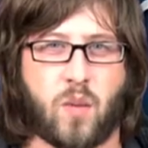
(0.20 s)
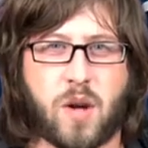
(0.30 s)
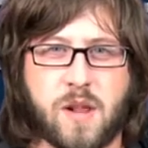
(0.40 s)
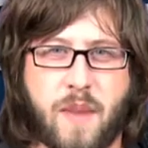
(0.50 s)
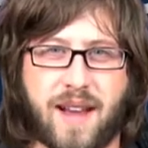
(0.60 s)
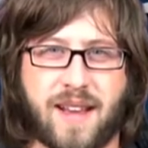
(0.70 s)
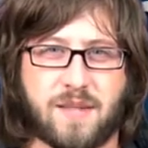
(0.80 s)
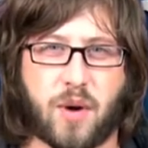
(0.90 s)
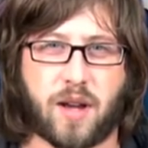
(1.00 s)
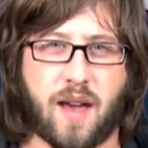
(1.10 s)
Welcome to the
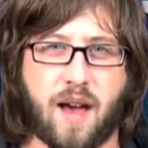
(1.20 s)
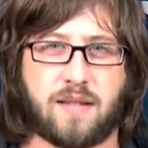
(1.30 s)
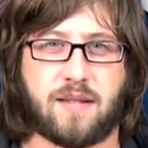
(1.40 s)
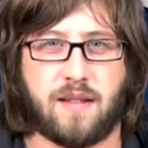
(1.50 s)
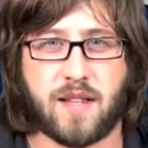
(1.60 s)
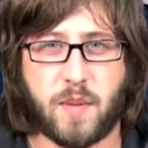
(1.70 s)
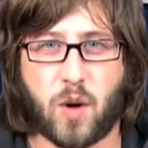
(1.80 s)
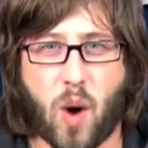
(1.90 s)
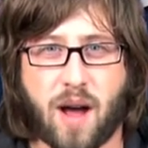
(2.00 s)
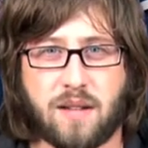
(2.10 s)
Macgasm Podcast. It's been
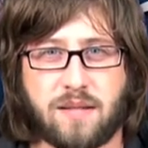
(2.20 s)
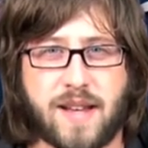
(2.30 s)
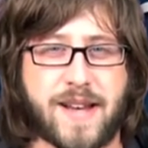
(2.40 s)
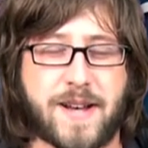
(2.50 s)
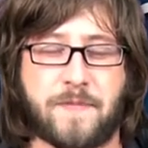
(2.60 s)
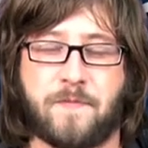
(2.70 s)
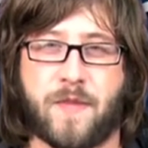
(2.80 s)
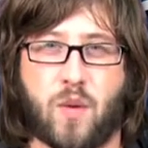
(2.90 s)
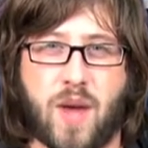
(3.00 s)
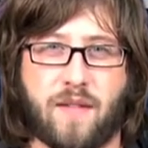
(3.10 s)
a while. Um,
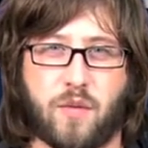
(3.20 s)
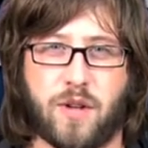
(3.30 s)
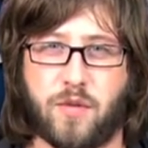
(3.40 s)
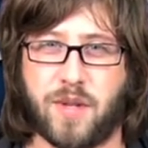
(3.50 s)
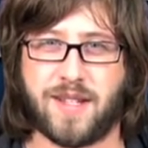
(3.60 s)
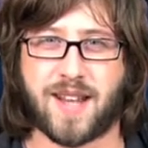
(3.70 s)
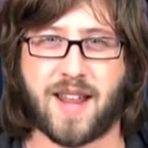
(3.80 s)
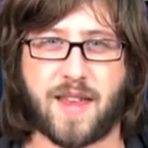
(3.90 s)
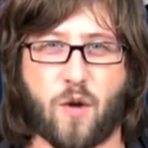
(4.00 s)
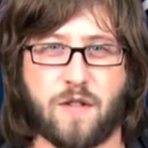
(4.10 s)
we haven't really released
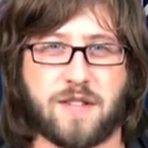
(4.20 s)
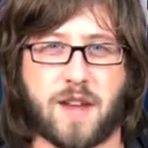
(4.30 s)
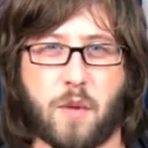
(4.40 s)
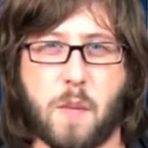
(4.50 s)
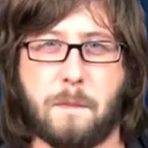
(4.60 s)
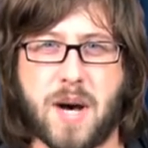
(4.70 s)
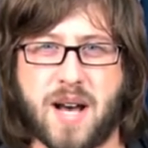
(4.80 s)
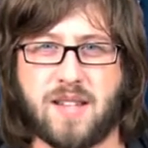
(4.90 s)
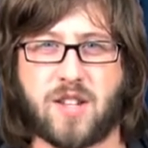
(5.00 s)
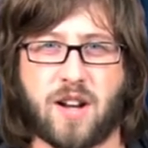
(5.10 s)
anything over the summer,
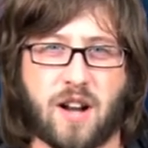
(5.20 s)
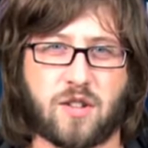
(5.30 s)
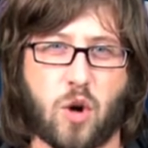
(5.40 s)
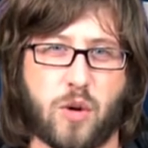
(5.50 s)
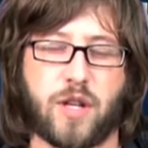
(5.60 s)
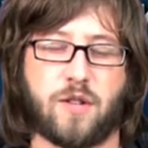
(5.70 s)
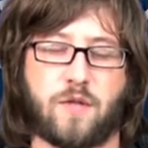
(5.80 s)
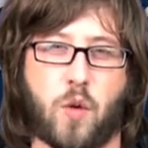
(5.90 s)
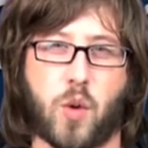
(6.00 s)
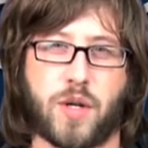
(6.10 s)
but starting in October, you can
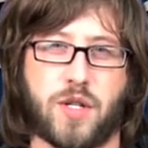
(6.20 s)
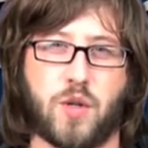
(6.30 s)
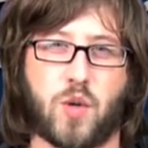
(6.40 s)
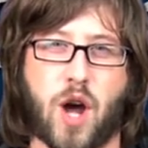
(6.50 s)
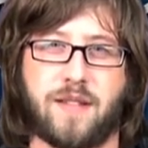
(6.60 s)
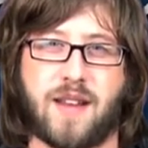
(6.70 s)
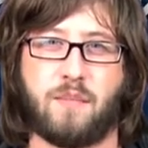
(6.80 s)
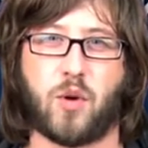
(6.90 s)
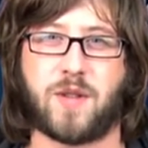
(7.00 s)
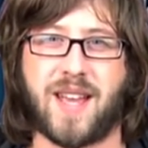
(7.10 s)
look forward to
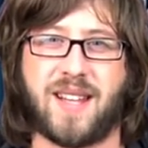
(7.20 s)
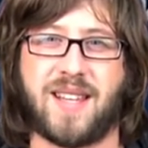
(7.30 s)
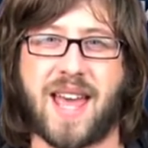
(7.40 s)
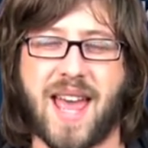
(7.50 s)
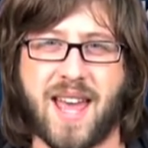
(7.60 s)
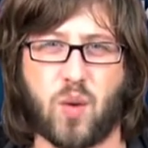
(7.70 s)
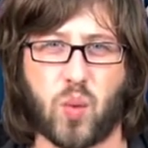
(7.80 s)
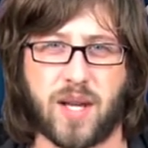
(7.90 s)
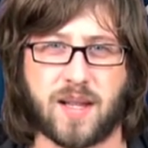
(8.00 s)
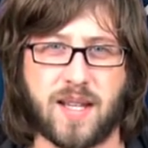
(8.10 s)
content both daily and
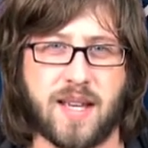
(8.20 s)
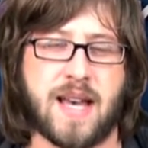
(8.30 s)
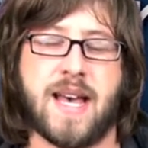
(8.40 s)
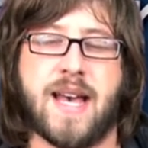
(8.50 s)
weekly.